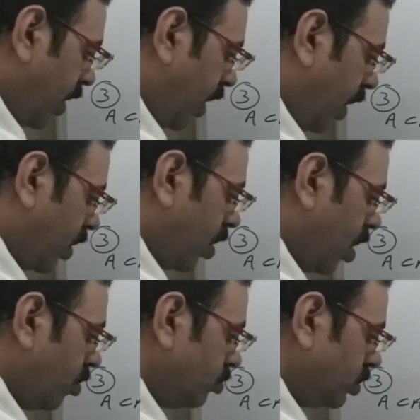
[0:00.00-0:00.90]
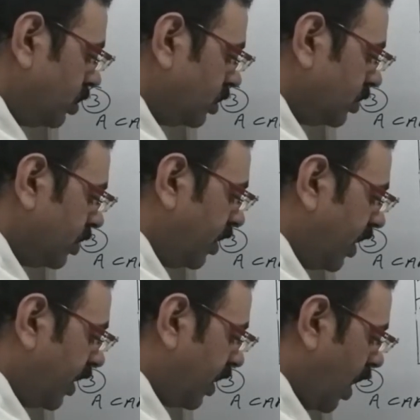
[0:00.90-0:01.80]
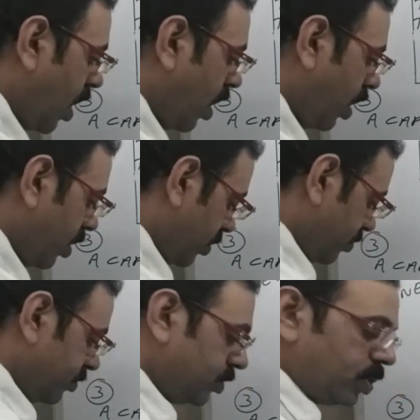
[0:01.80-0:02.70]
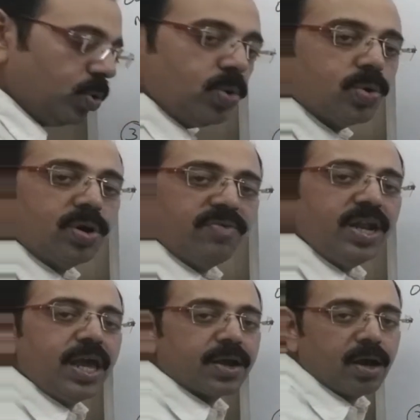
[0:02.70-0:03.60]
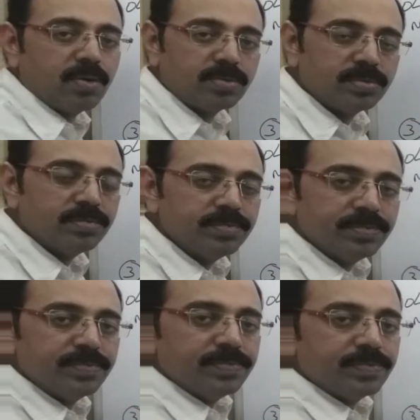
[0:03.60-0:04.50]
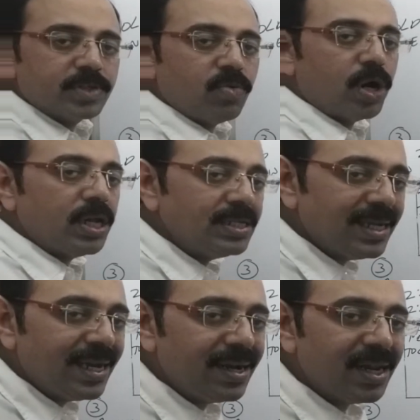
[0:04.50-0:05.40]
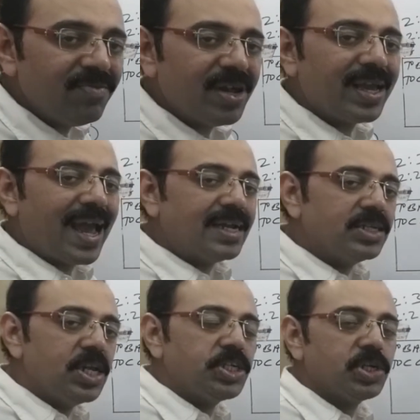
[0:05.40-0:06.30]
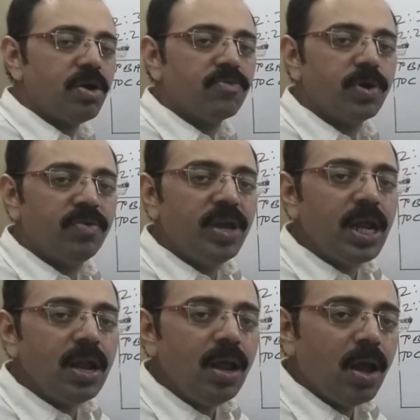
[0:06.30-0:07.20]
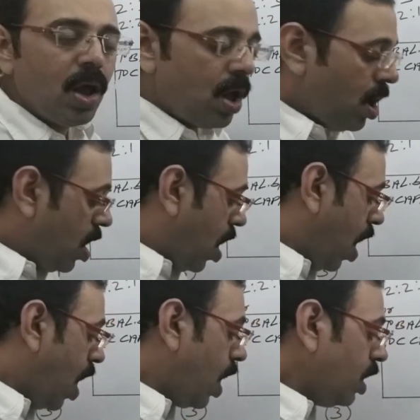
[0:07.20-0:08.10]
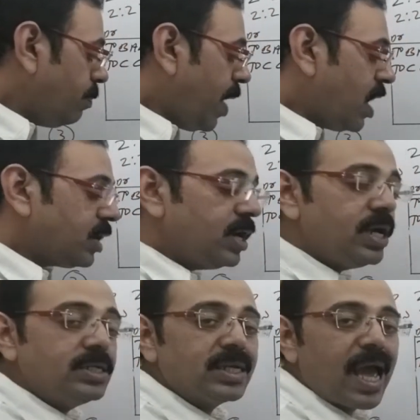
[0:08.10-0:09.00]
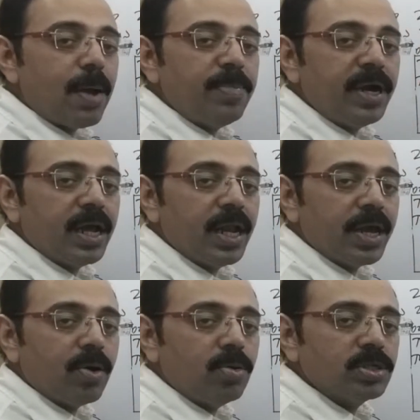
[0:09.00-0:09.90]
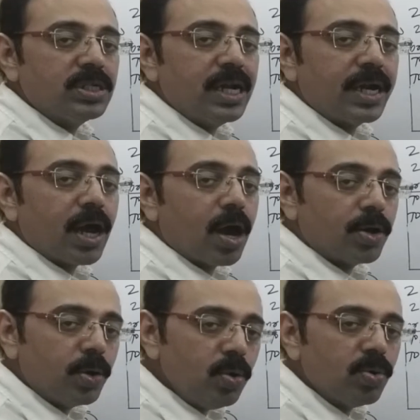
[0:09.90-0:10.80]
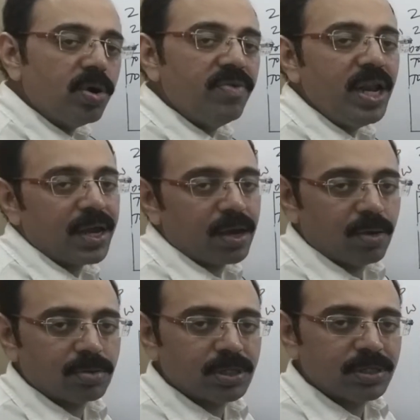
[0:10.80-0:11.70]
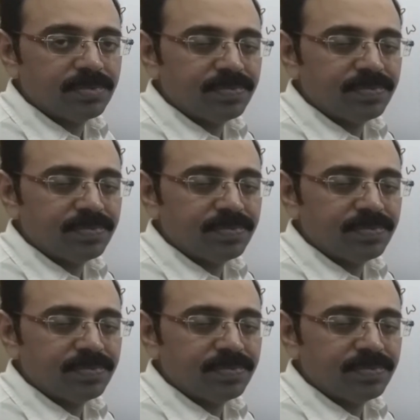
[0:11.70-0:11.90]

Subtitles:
account debtor to goodwill account. So what is the entry for cancellation of goodwill? All partners capital accounts debtor to goodwill account.